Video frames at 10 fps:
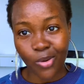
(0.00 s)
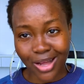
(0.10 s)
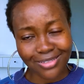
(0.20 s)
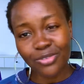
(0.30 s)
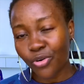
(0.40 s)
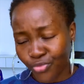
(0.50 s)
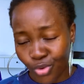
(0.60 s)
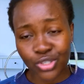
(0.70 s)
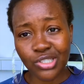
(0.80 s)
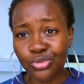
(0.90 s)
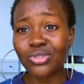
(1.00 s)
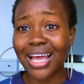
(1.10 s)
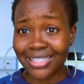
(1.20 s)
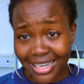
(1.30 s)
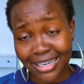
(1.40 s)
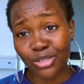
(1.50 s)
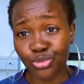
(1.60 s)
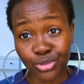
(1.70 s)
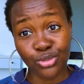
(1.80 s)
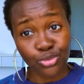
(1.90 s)
Of course, it's you that is gonna do
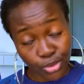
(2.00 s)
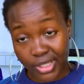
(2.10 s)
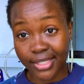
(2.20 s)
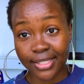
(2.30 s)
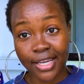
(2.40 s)
this study.